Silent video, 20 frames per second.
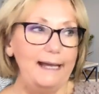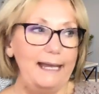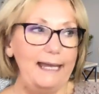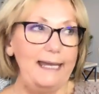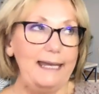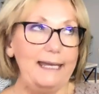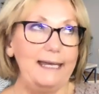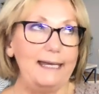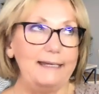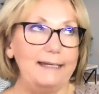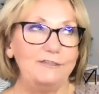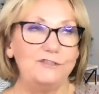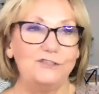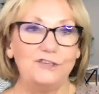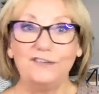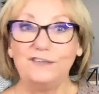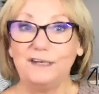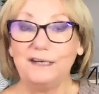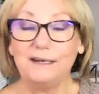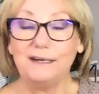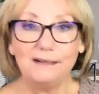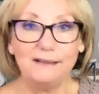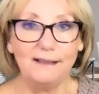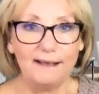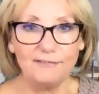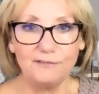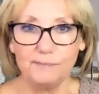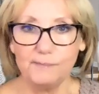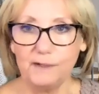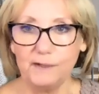and just in a
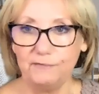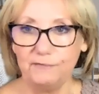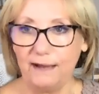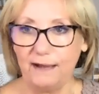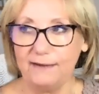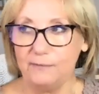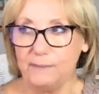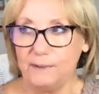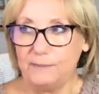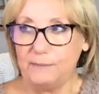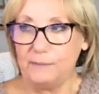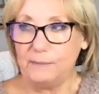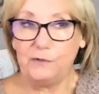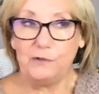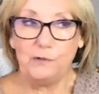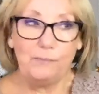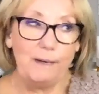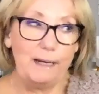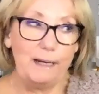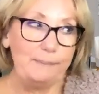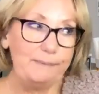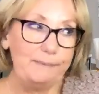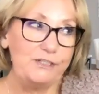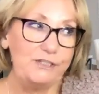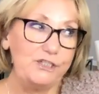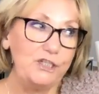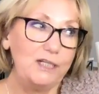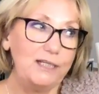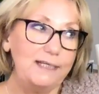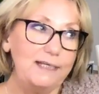classroom environment where you might be
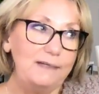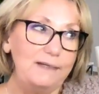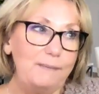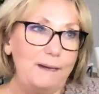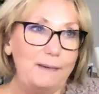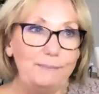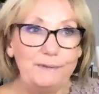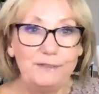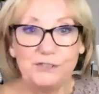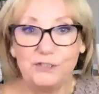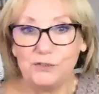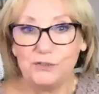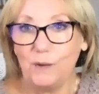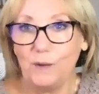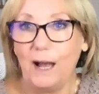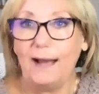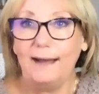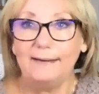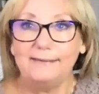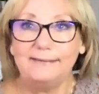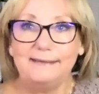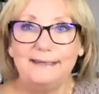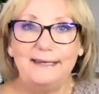chilly, might be too hot,